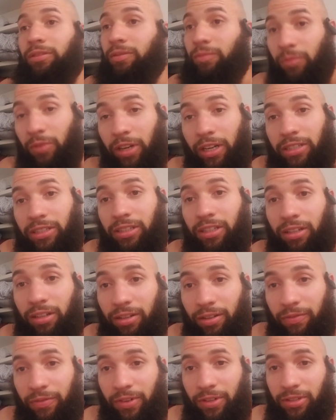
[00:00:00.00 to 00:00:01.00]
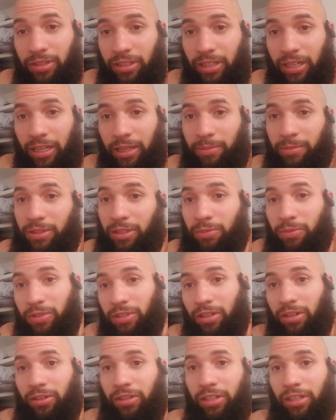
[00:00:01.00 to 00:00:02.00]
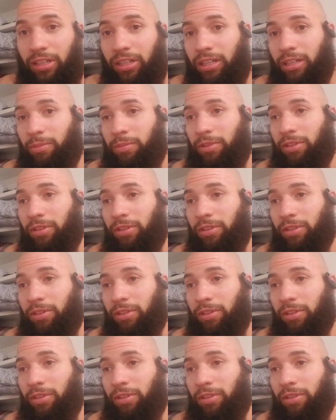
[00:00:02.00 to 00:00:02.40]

I seen her the first time, she was all done up.